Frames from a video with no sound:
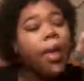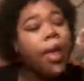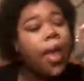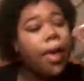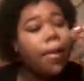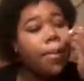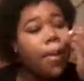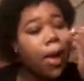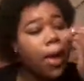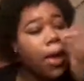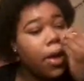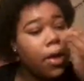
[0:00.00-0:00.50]

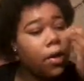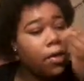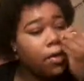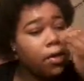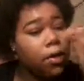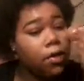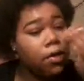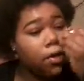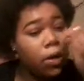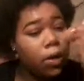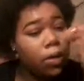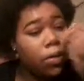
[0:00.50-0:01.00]
And my
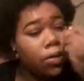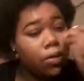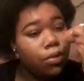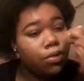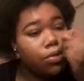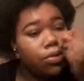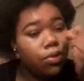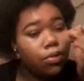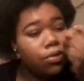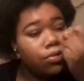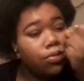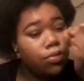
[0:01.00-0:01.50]

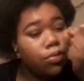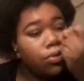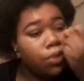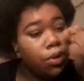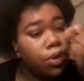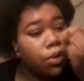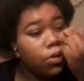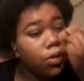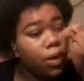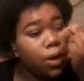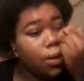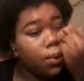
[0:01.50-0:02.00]
undertone,
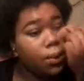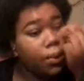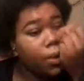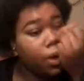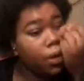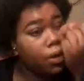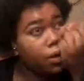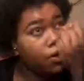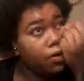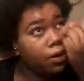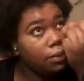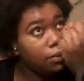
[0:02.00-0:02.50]
you can
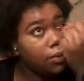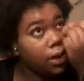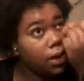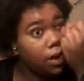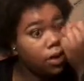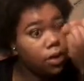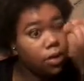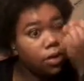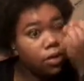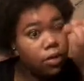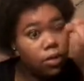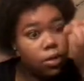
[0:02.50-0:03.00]
barely see my
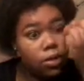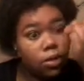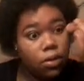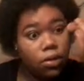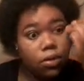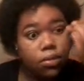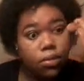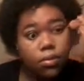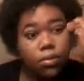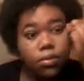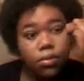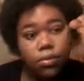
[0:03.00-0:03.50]

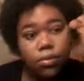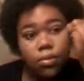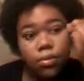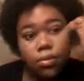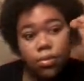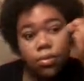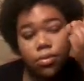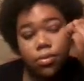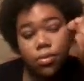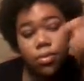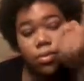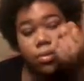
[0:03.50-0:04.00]
undertone,
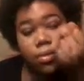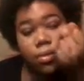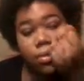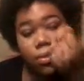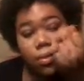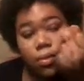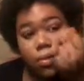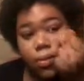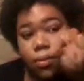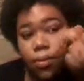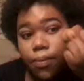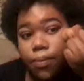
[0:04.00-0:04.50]

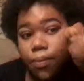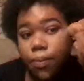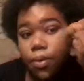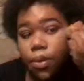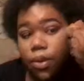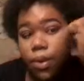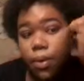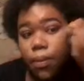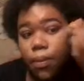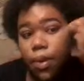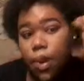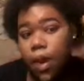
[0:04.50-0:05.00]

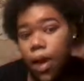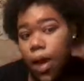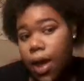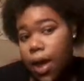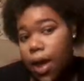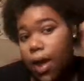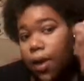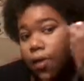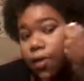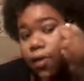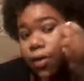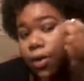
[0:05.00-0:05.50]
but I
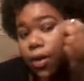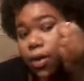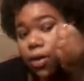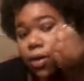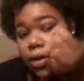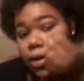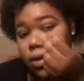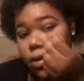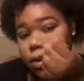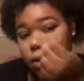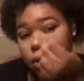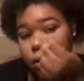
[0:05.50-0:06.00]
have an
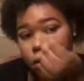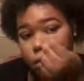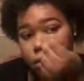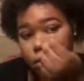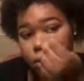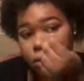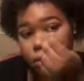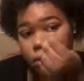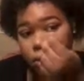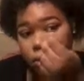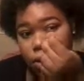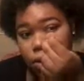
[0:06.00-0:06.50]
undertone
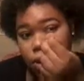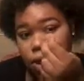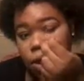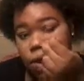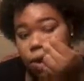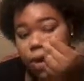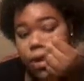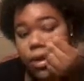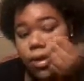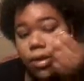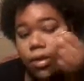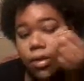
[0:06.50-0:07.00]

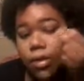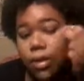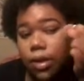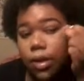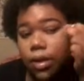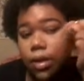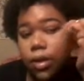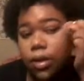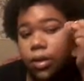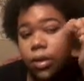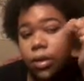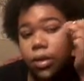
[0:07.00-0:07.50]
and it's a
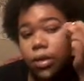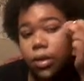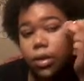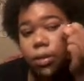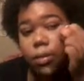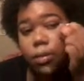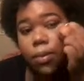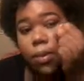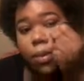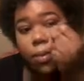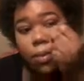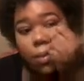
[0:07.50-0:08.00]

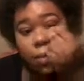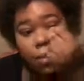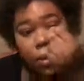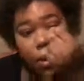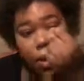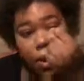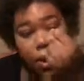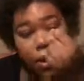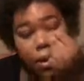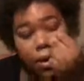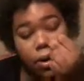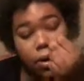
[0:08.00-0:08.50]
little bit
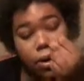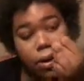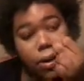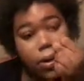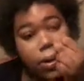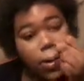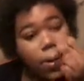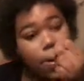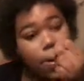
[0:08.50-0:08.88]
brighter.